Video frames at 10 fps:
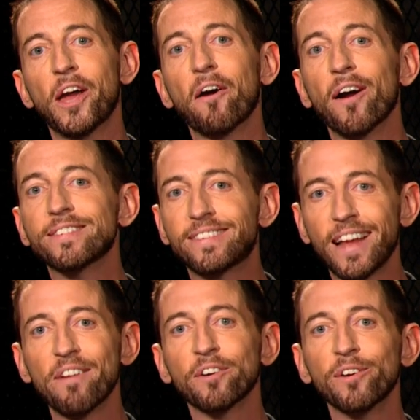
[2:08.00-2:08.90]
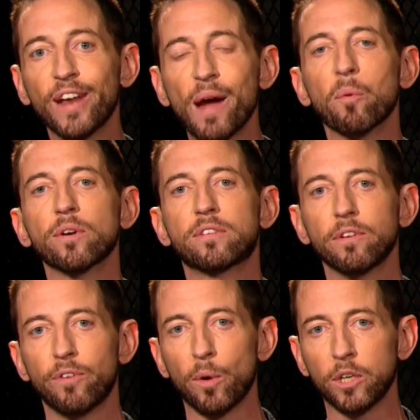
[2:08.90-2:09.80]
There are several networks
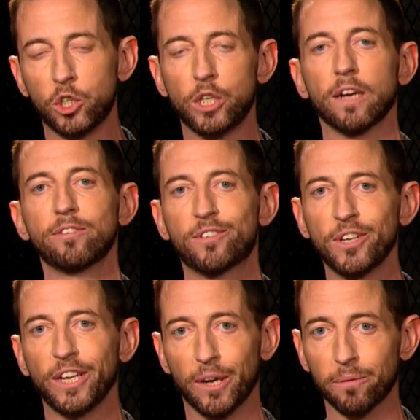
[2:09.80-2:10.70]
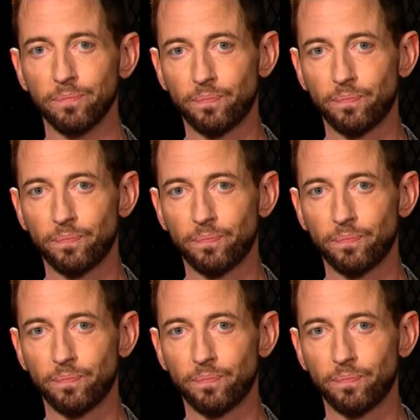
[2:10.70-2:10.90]
devoted just to you.